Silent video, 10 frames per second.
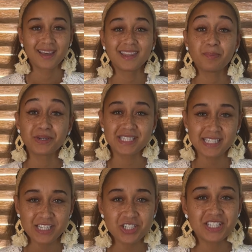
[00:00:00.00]
The
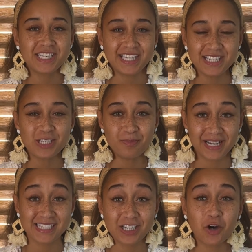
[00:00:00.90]
procedure to enter
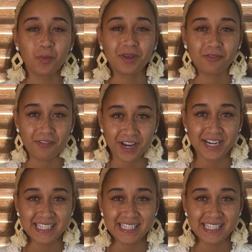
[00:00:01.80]
Mexico will be very